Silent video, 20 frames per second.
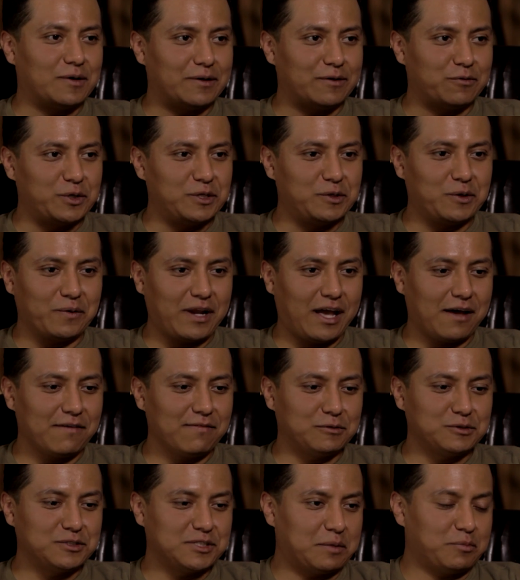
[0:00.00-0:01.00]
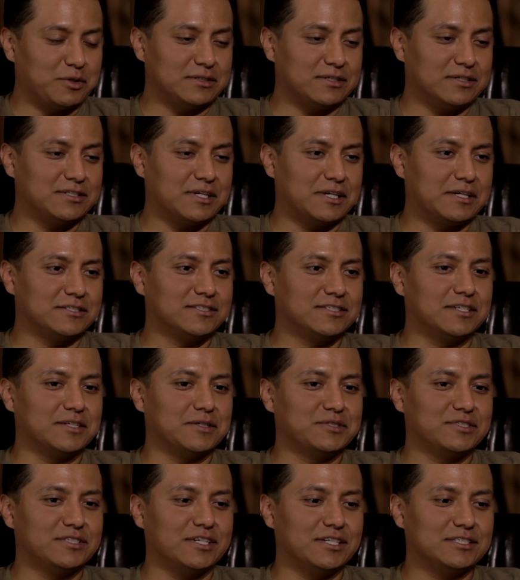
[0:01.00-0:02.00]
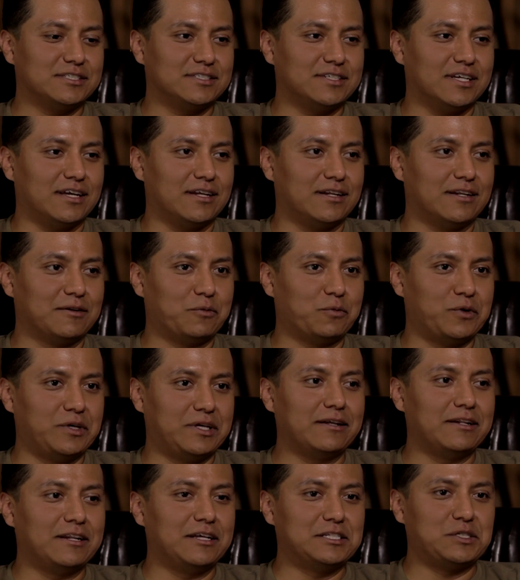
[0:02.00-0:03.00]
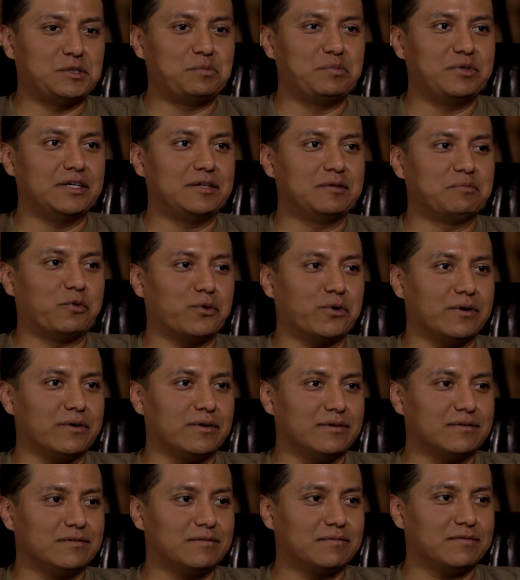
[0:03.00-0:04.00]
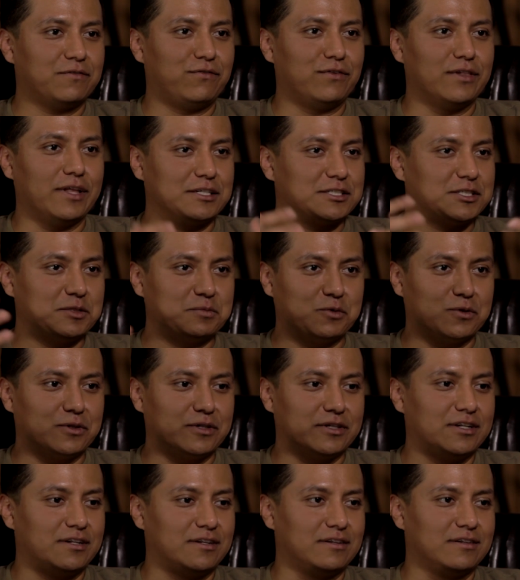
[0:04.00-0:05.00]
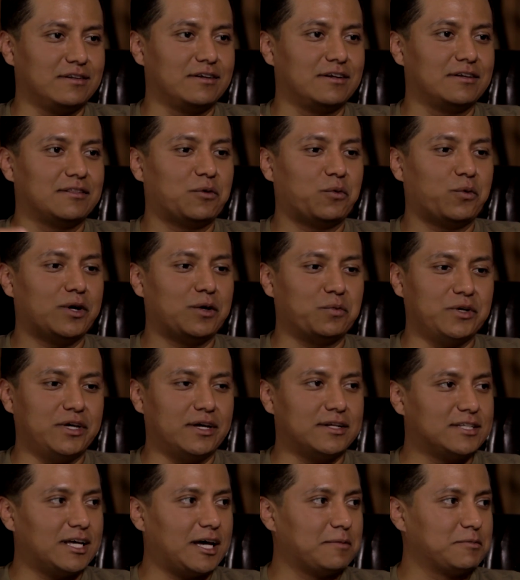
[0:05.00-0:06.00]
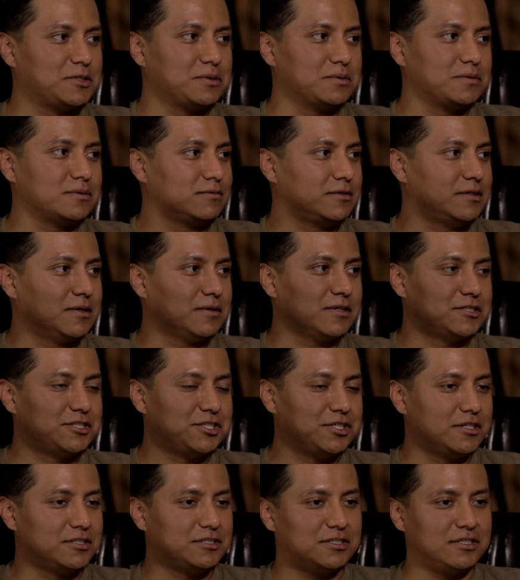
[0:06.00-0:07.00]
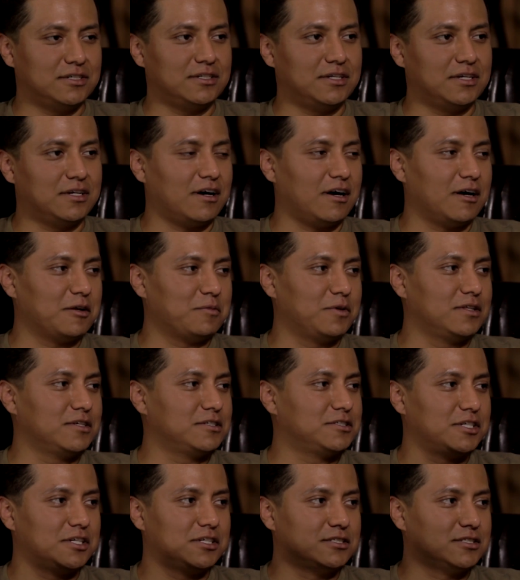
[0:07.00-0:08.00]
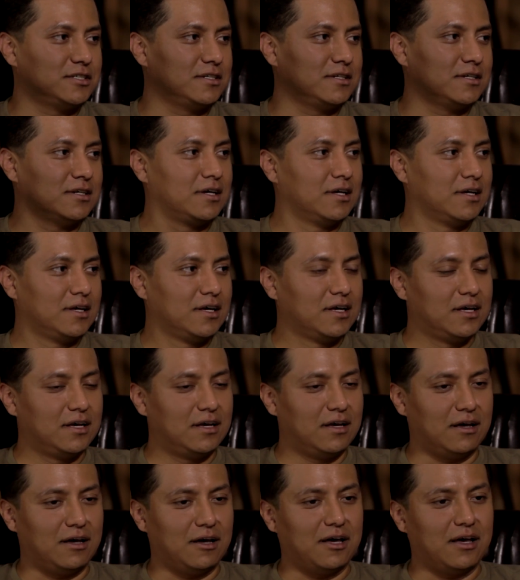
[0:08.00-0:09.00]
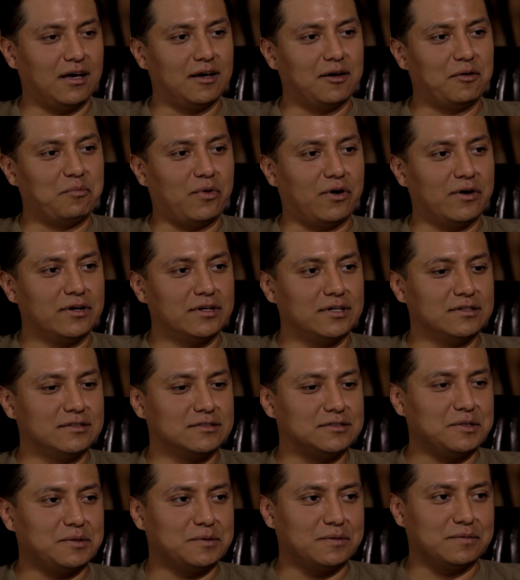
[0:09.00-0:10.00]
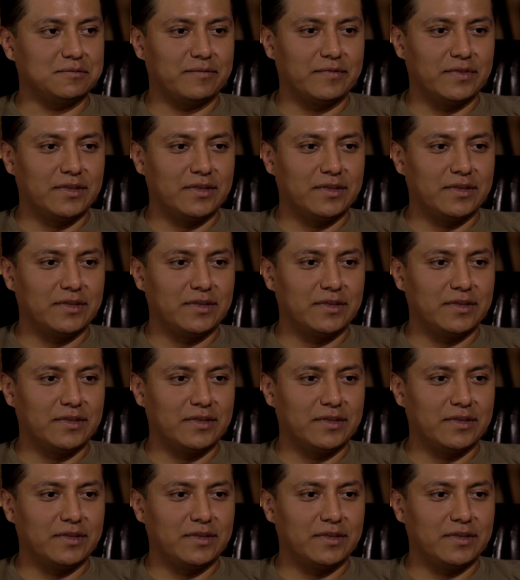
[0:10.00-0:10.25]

we don't have those type of skill sets. That we need to be more flexible in the way we adapt to, you know, the changing economy, the changing market. So